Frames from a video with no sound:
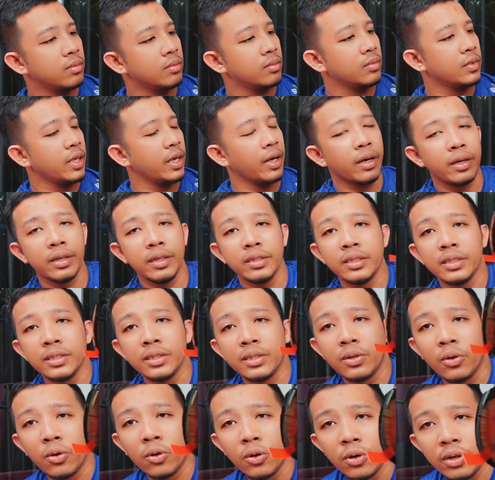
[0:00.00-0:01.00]
Yeah, this is the
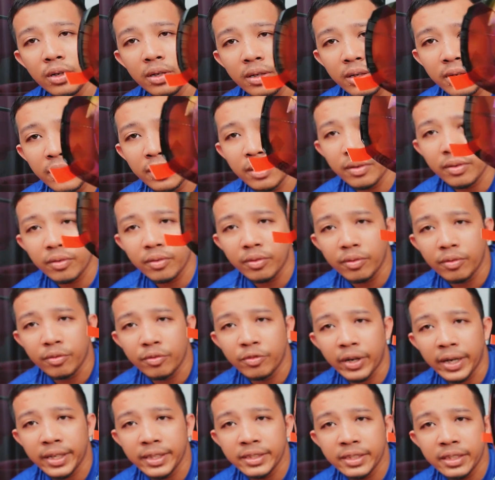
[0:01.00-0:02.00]
gold
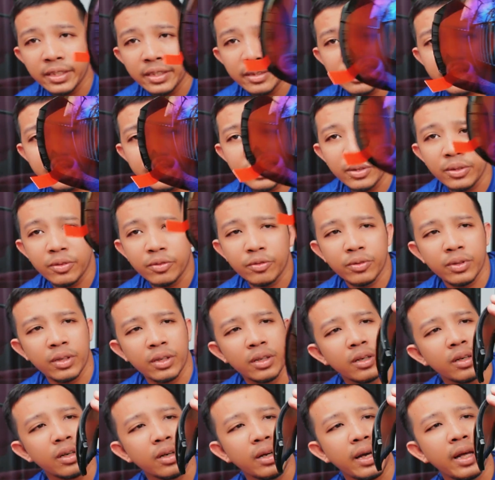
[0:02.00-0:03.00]
visor,
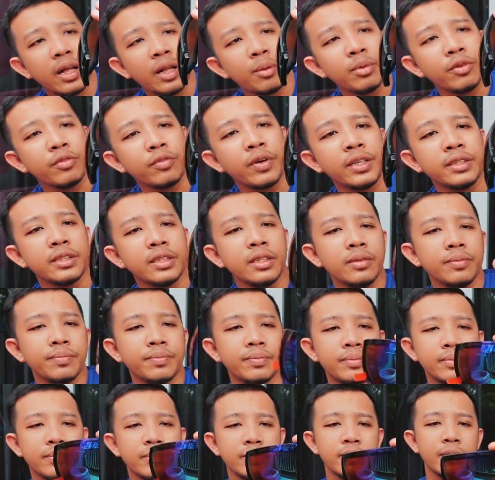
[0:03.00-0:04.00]
the helmet visor.
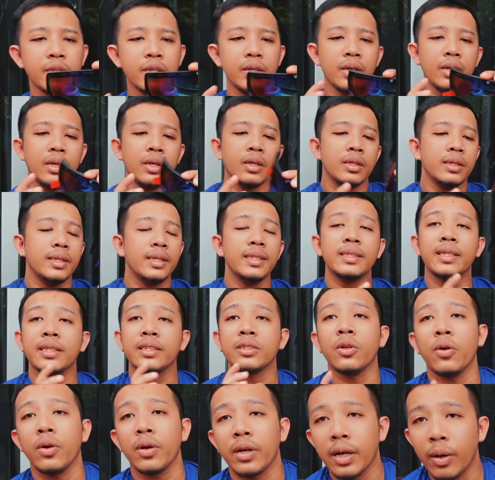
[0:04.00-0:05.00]
This does
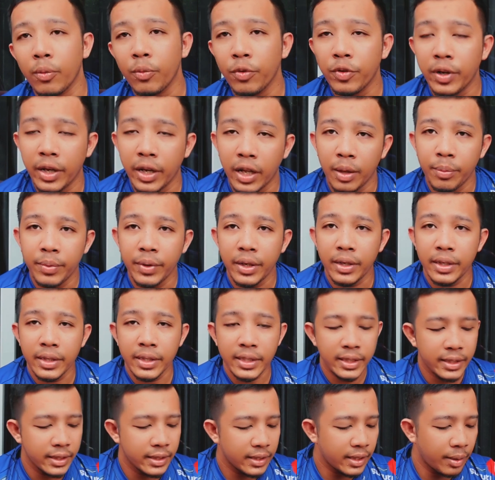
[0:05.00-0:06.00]
not come with the helmet.
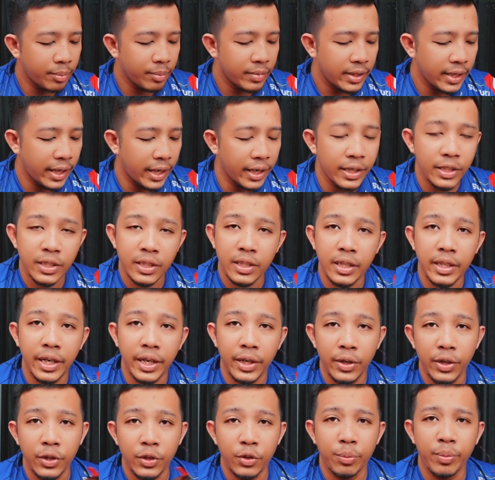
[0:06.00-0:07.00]
This is something additional that
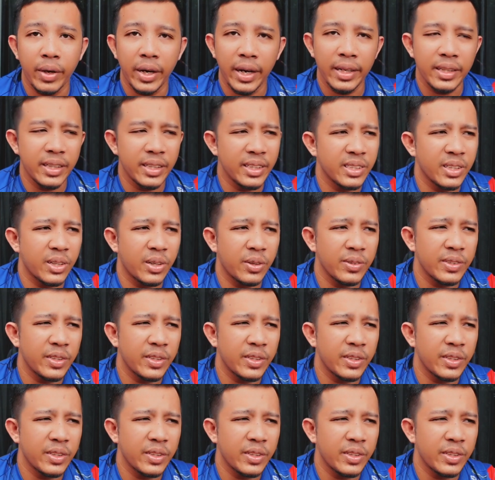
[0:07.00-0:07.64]
you need to buy. I think it's around